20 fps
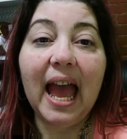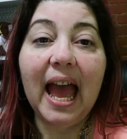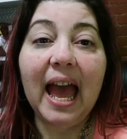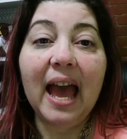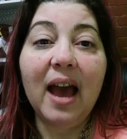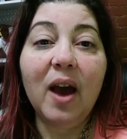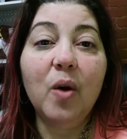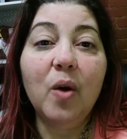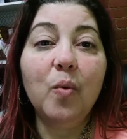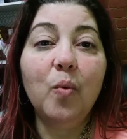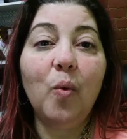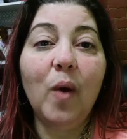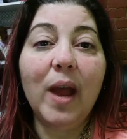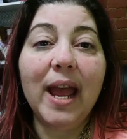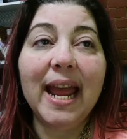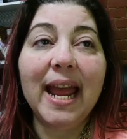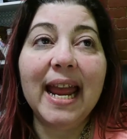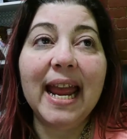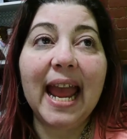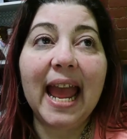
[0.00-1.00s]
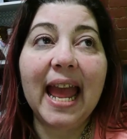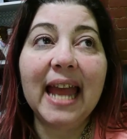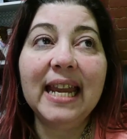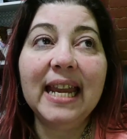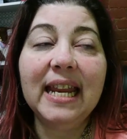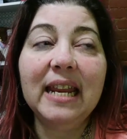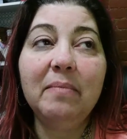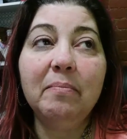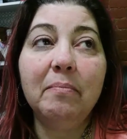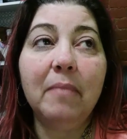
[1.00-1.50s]
outweigh
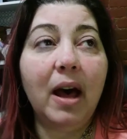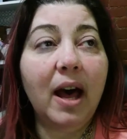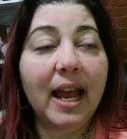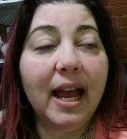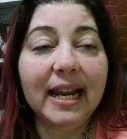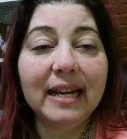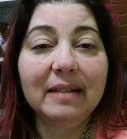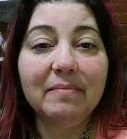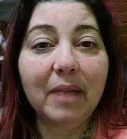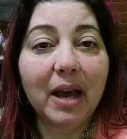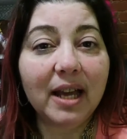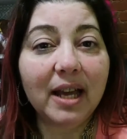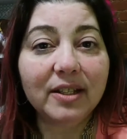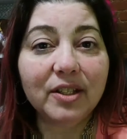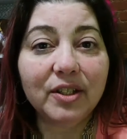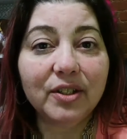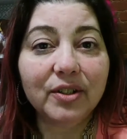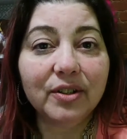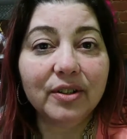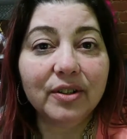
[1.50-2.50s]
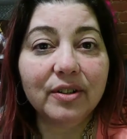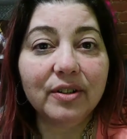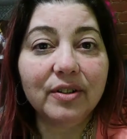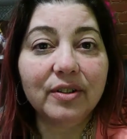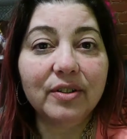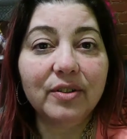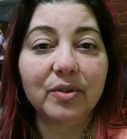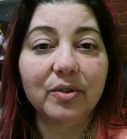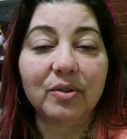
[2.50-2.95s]
any mind monsters